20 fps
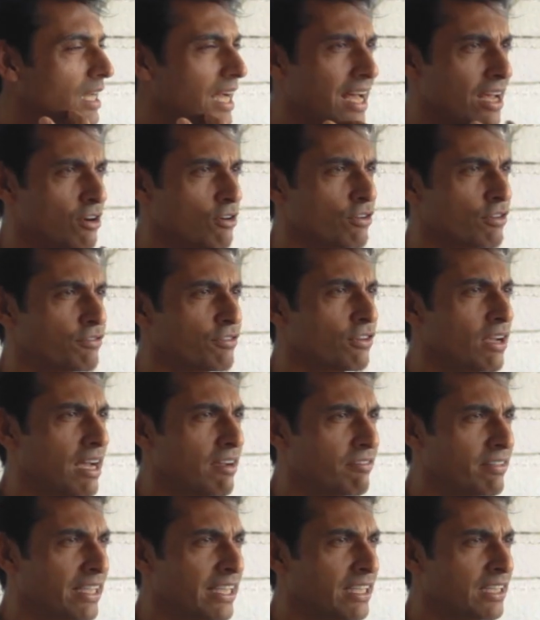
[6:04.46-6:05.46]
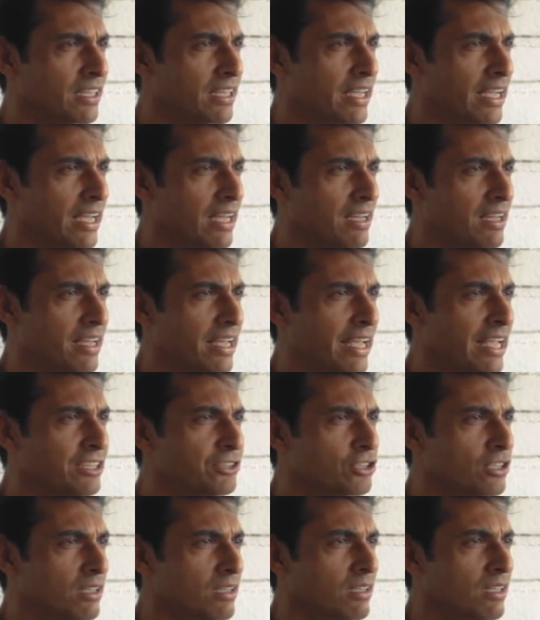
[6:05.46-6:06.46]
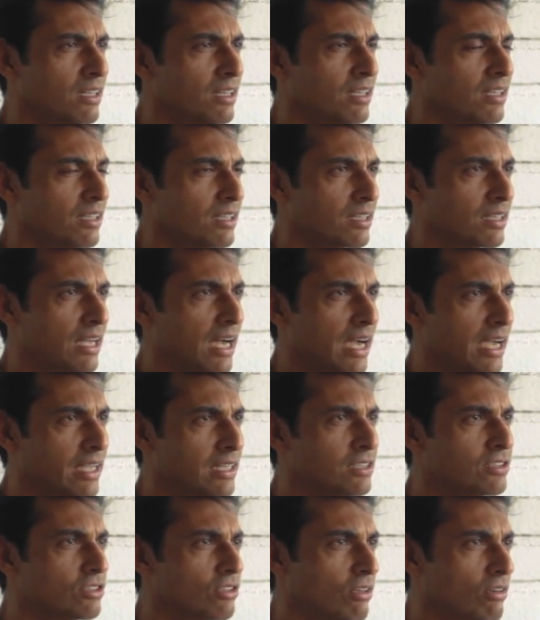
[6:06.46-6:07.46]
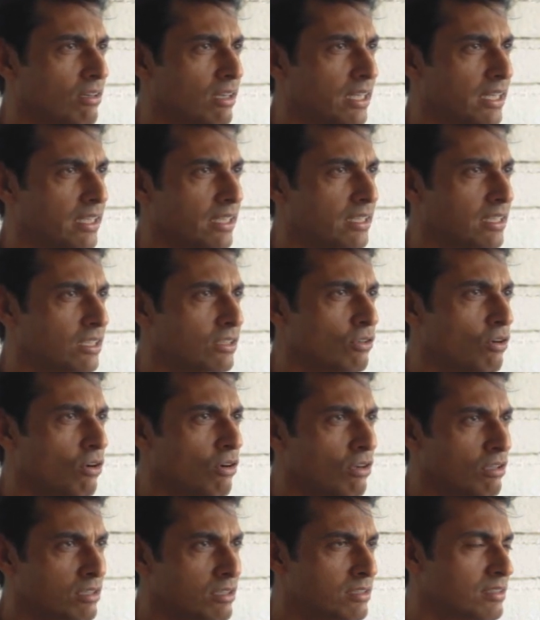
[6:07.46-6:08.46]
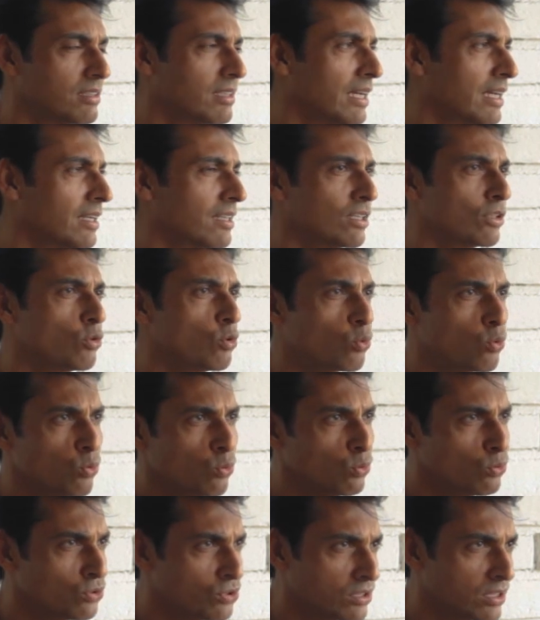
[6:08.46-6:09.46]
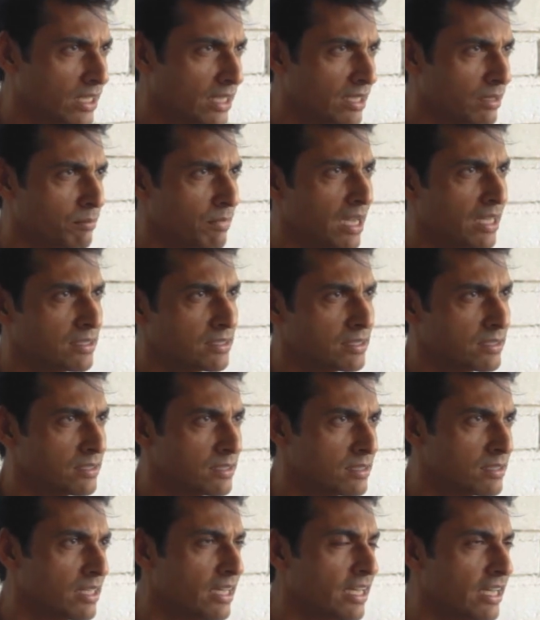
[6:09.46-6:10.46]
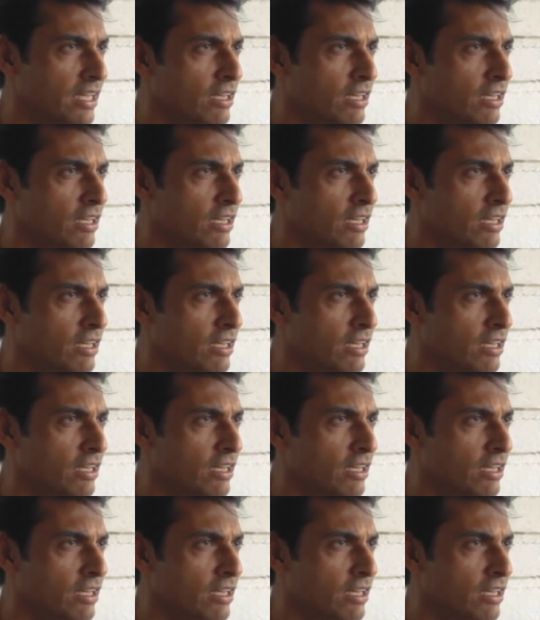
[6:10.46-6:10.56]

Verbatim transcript: I don't know if you have angel guides or like gods and gurus and masters.